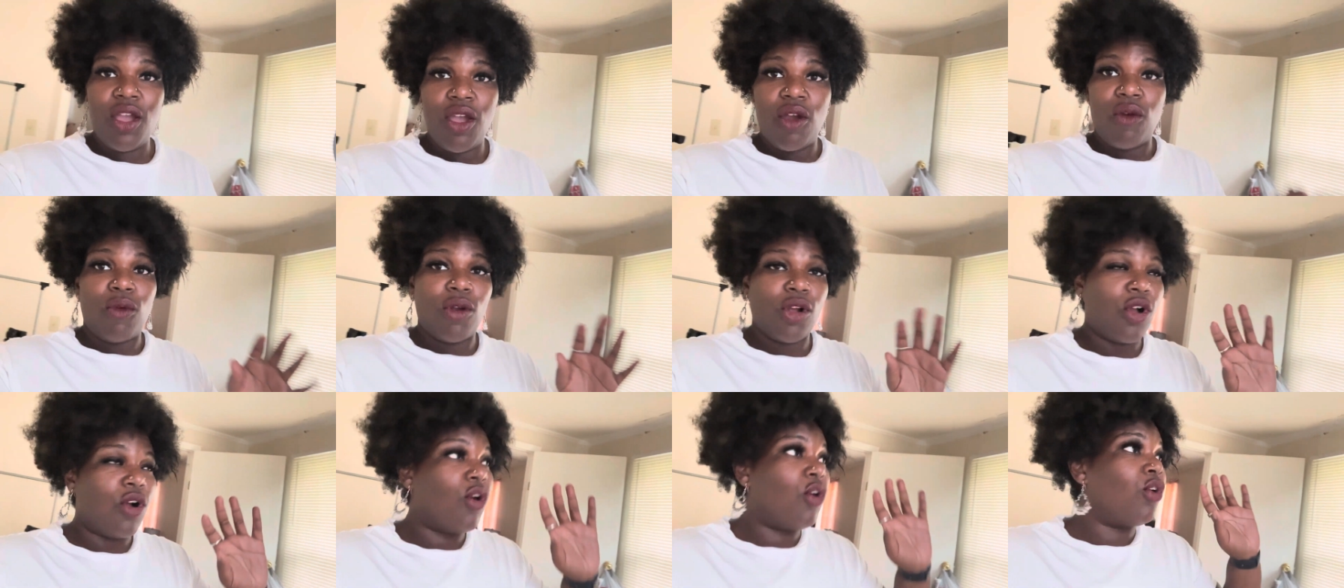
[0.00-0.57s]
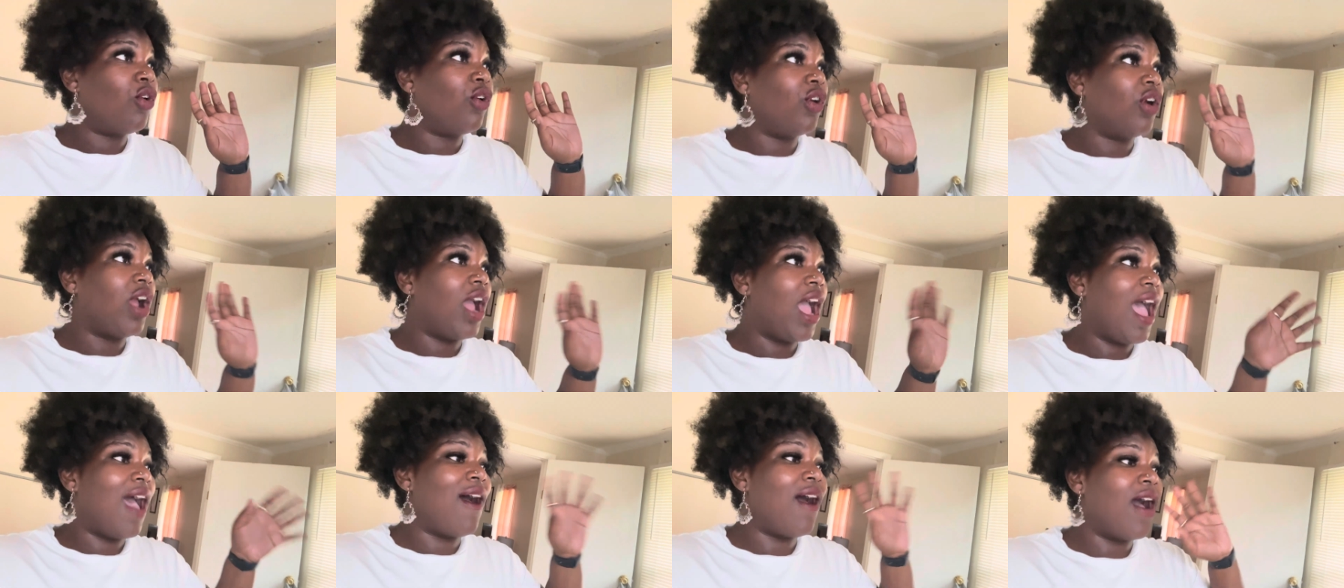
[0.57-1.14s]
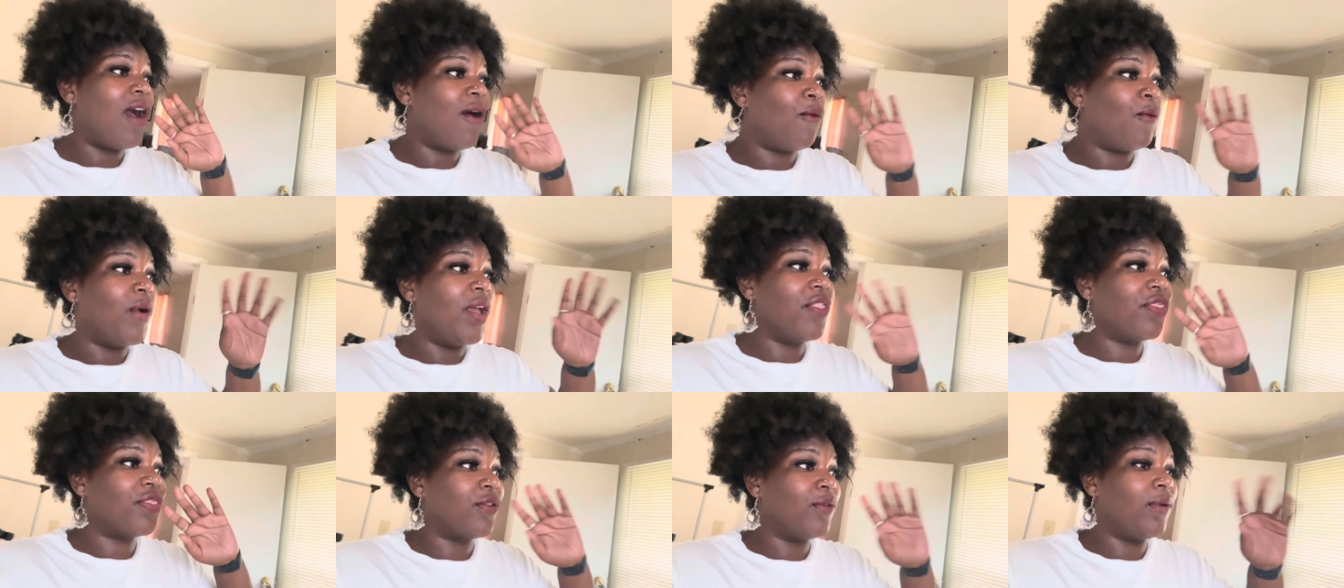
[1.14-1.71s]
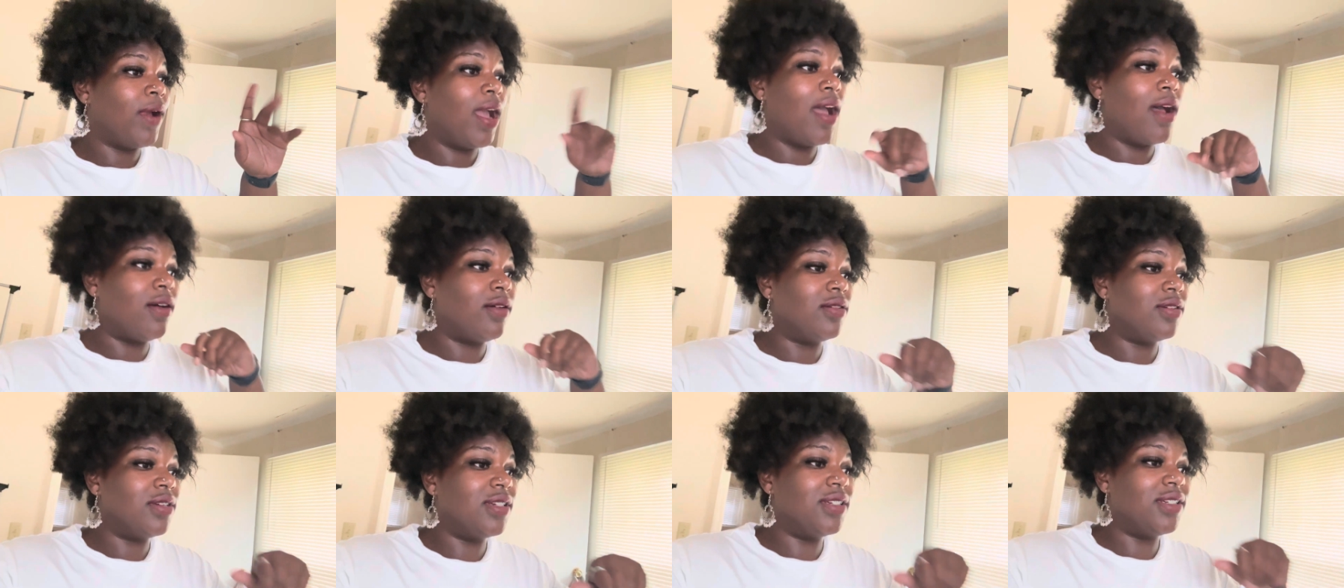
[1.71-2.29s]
record how i went throughout